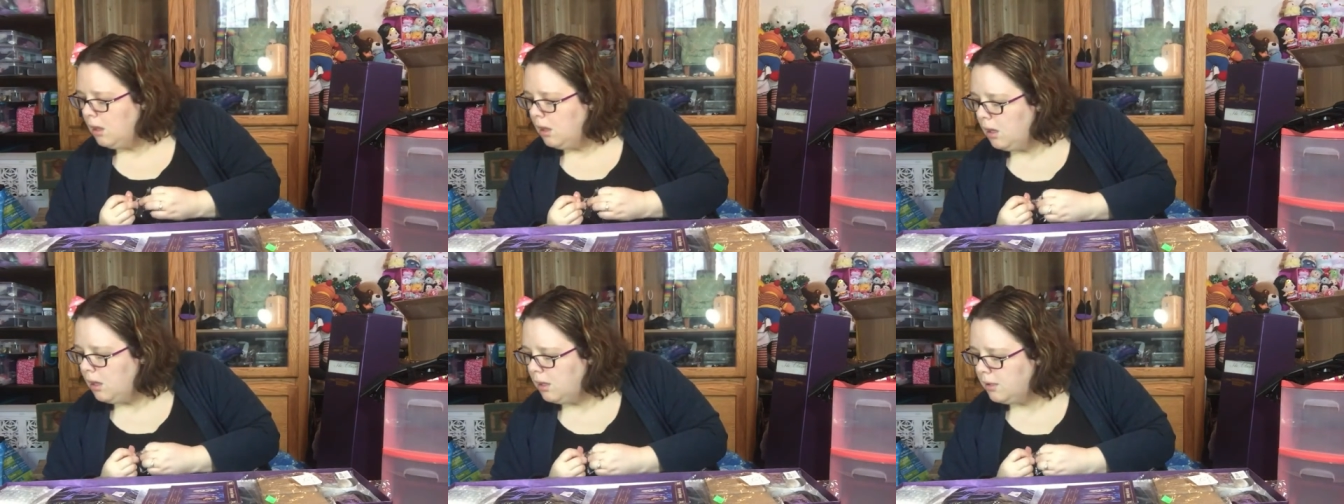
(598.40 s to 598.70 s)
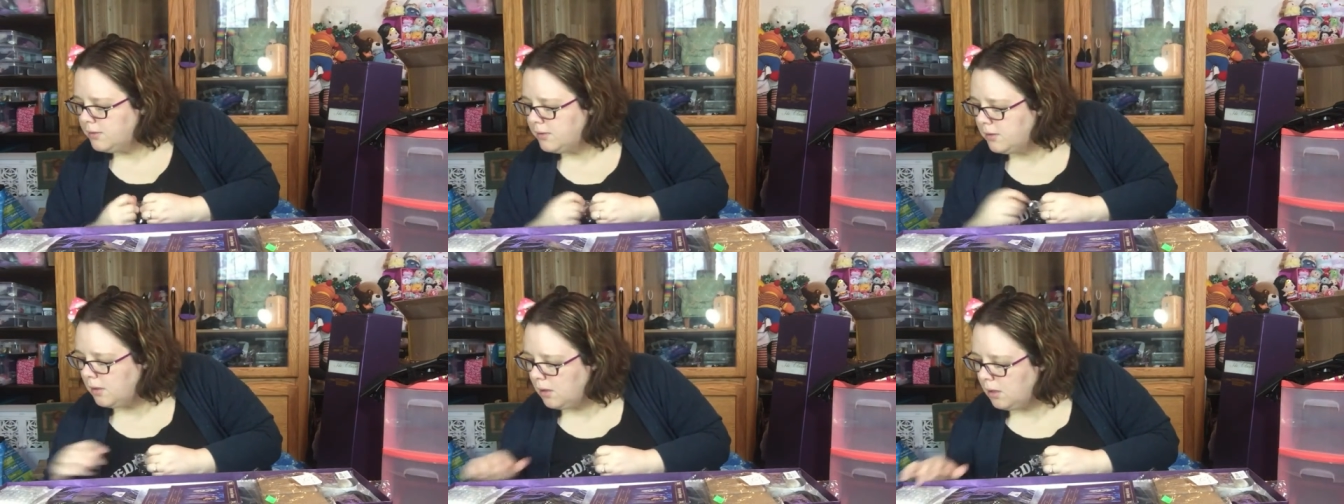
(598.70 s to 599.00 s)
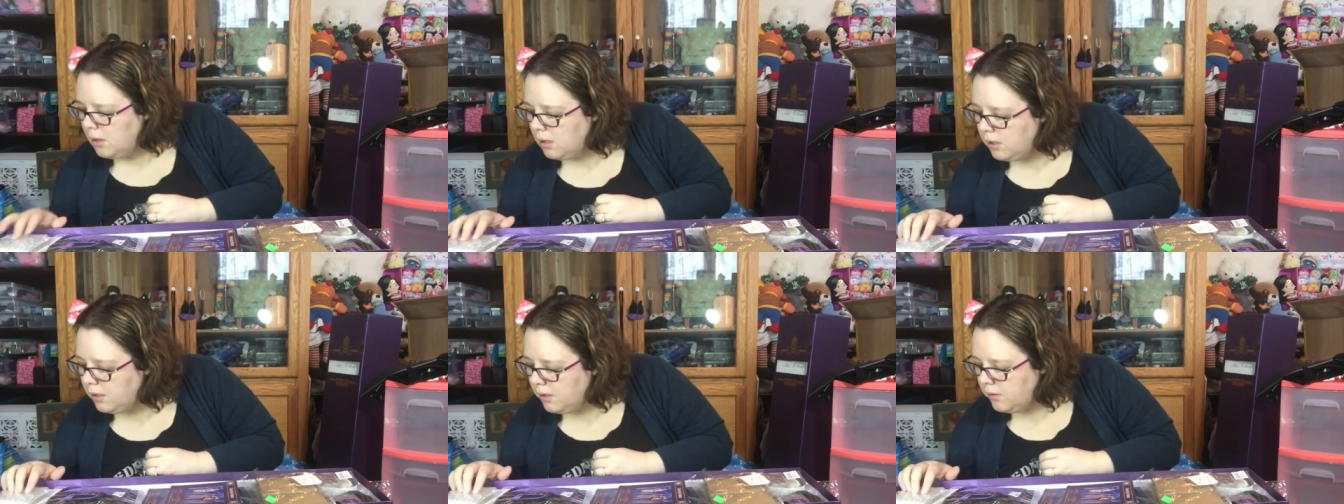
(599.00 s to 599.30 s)
This is
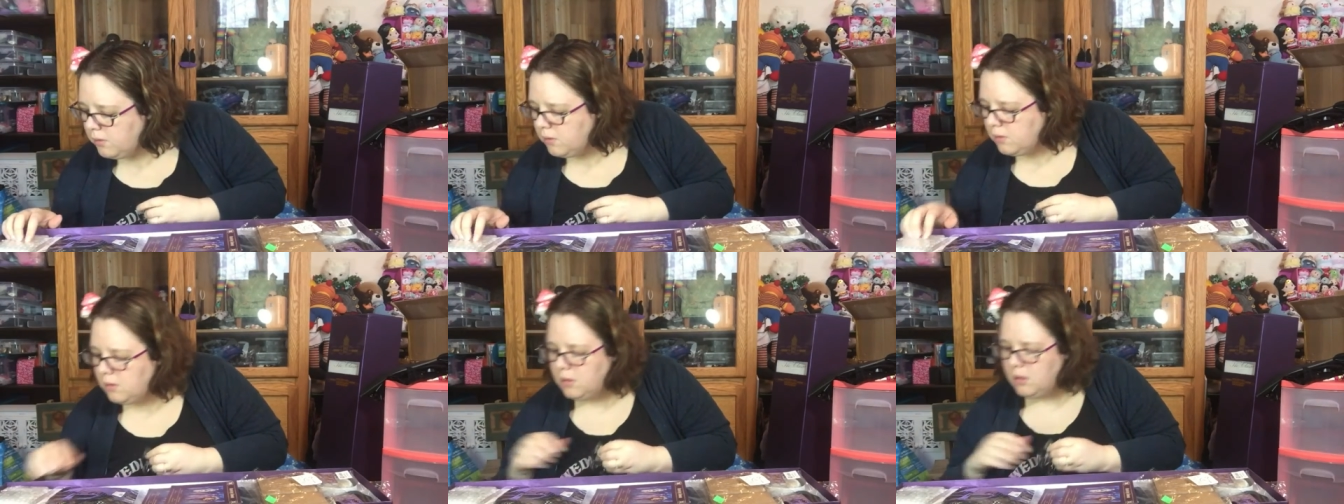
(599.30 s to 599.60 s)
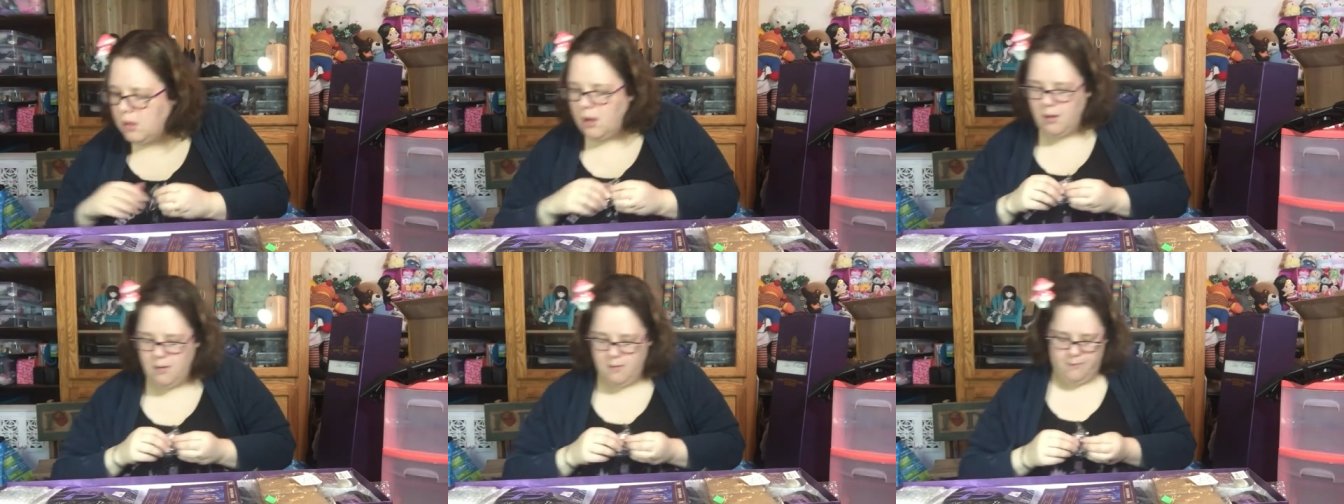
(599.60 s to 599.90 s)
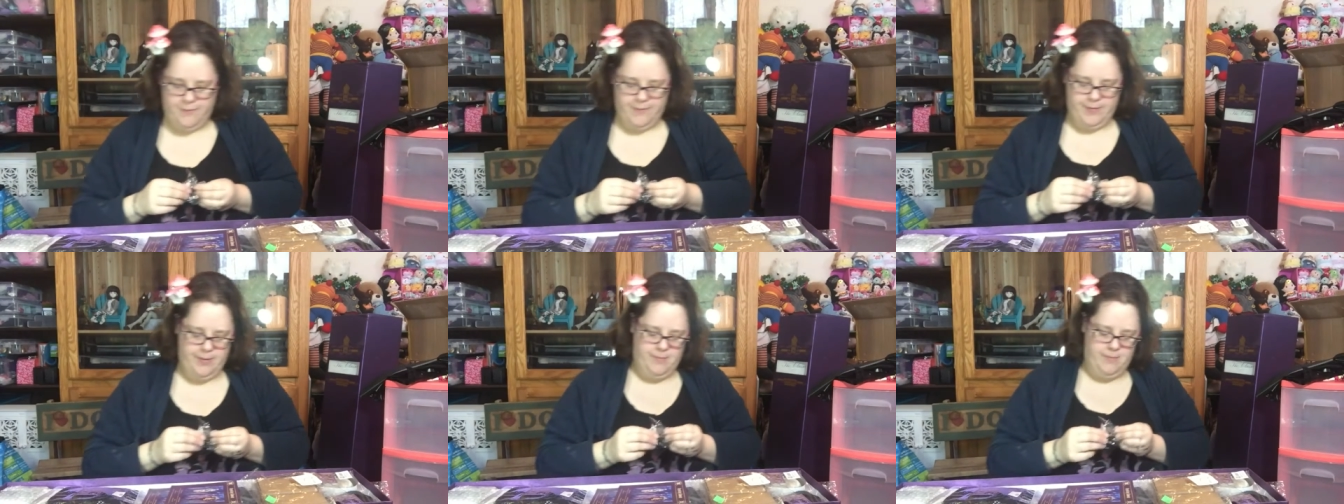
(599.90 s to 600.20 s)
all this
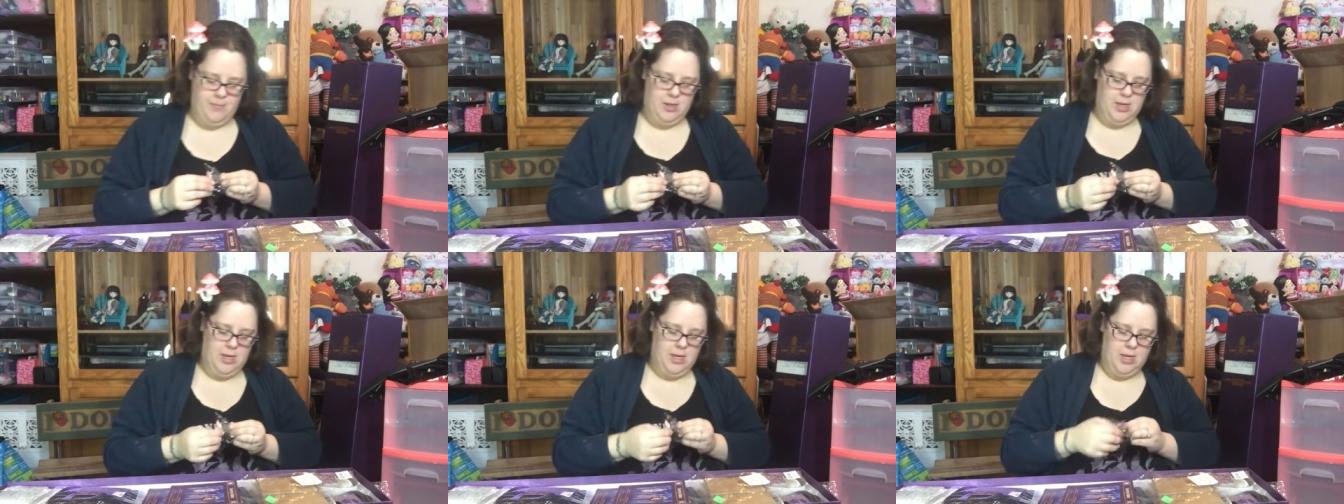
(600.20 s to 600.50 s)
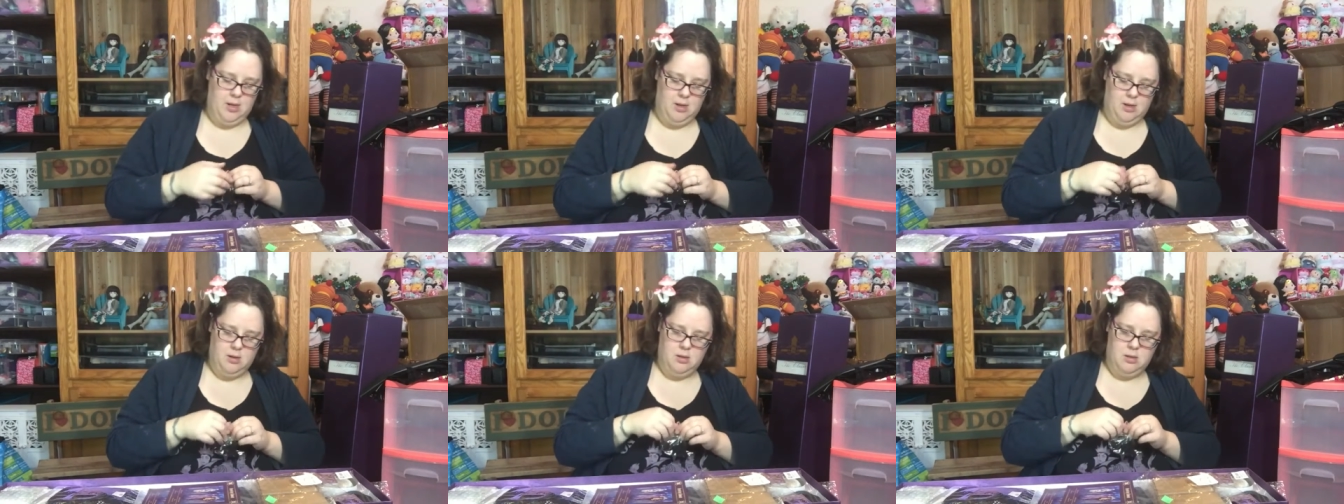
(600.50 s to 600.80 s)
stuff. I'm like